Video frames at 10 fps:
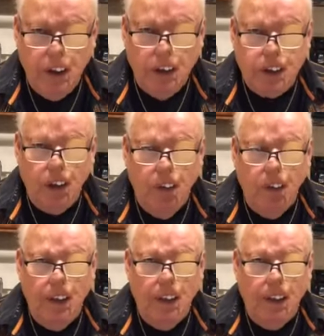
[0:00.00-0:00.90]
So,
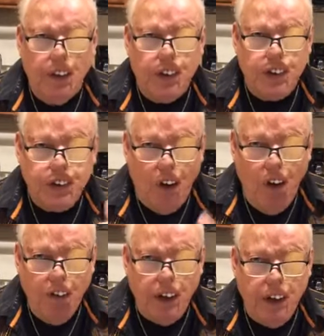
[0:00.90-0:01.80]

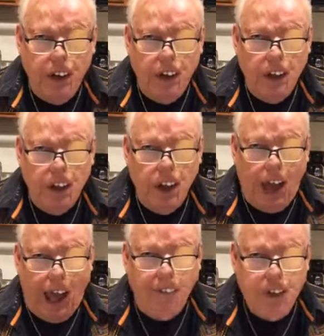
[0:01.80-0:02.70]
servant,
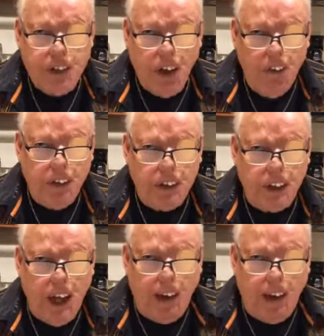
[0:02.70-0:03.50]
I'm a servant to God.